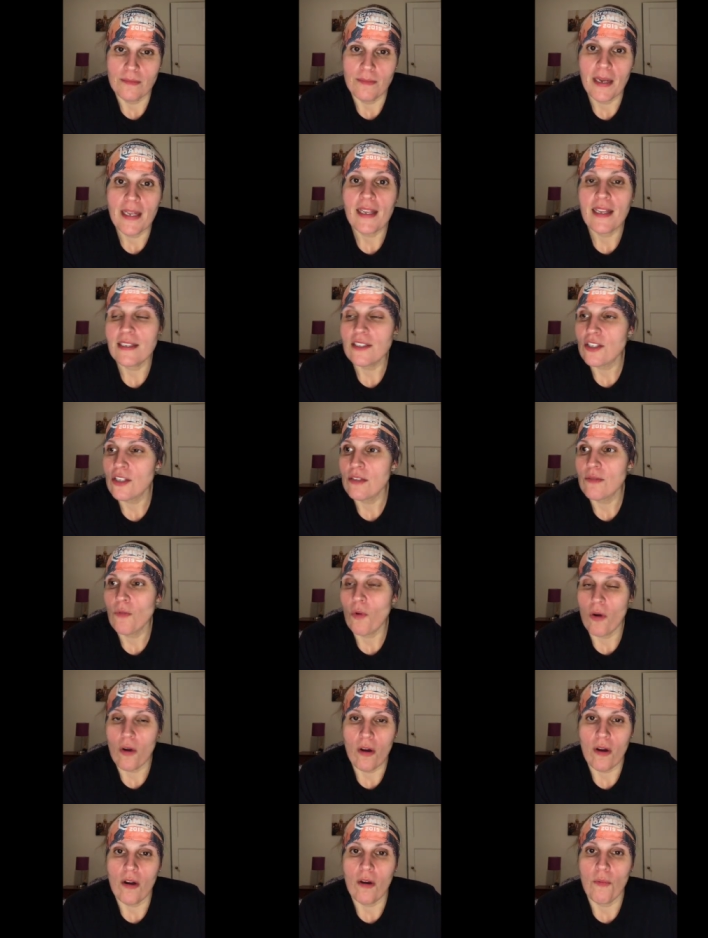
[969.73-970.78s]
My kitchen
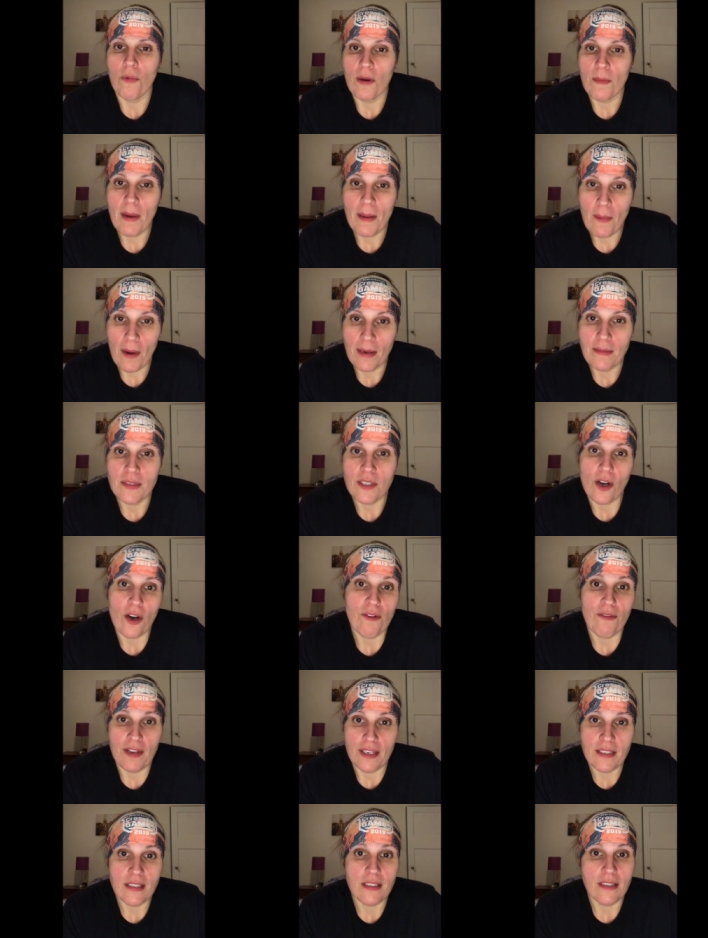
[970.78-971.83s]
wall where my pipes are
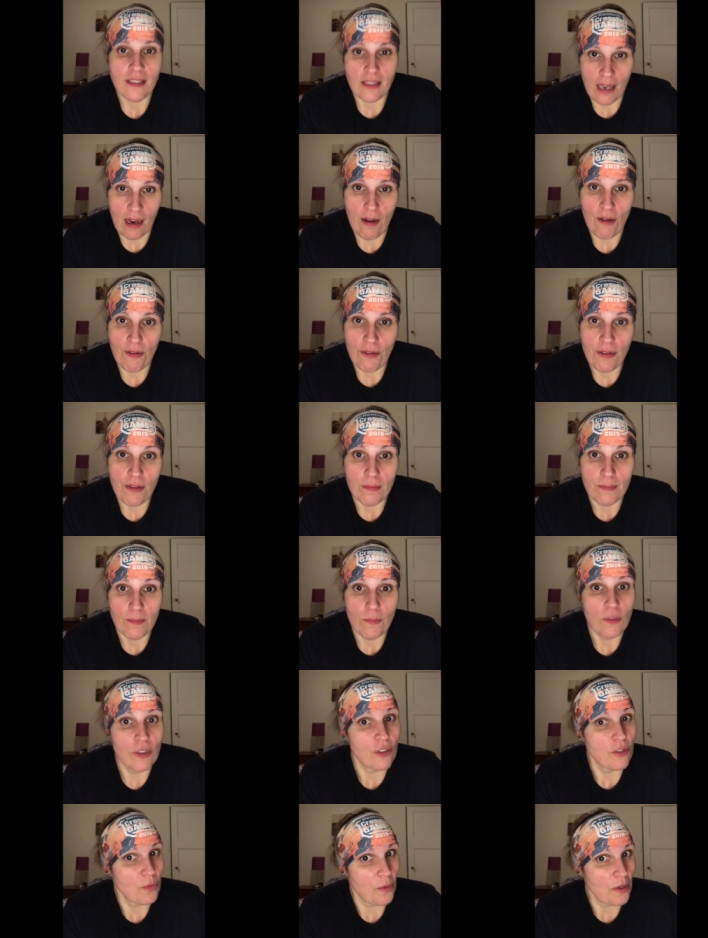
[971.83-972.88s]
faces south,
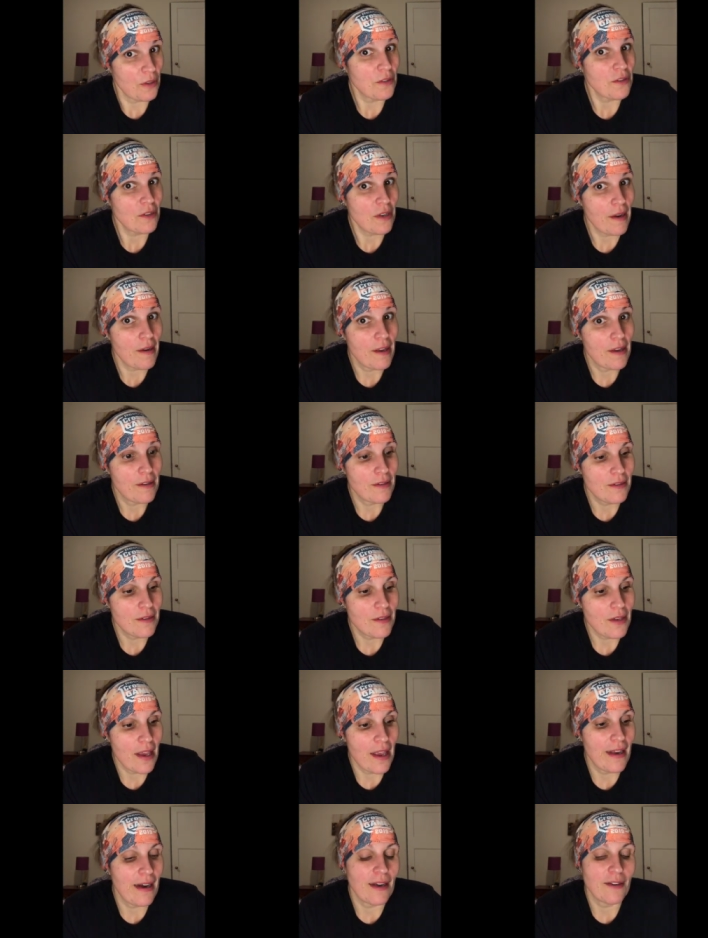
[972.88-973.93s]
which is where the sun is,
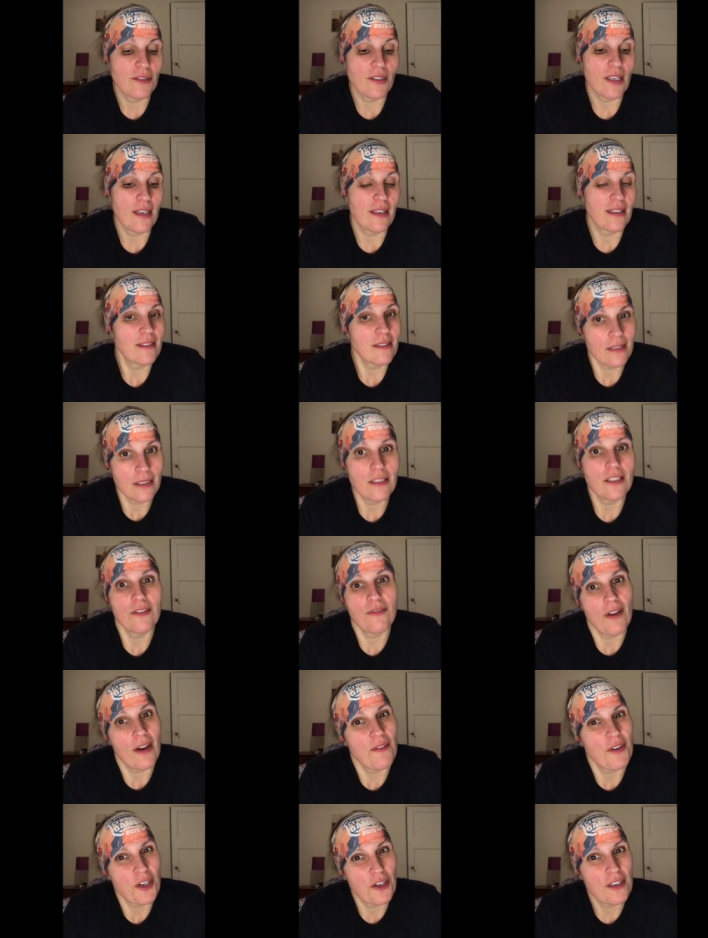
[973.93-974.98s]
and I was like and it's
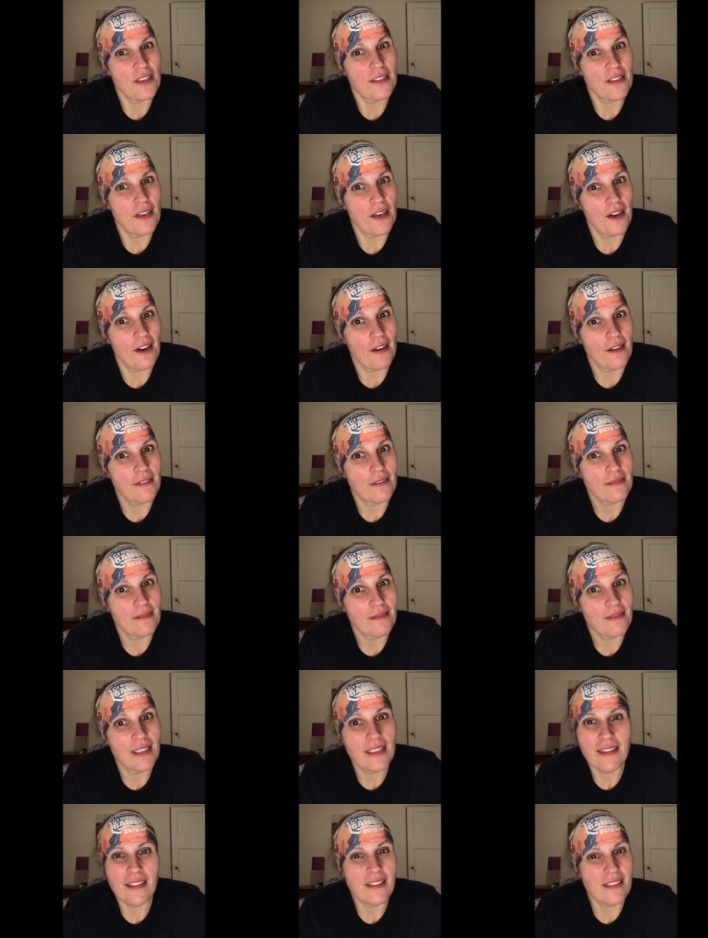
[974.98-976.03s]
65 degrees in here.
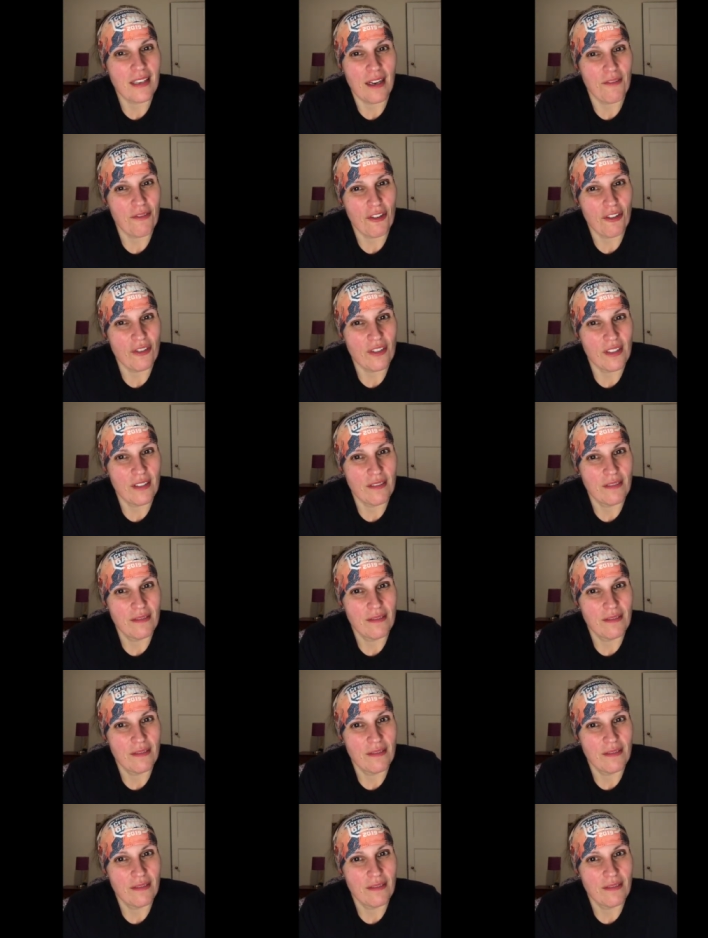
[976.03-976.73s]
Like it's not frozen.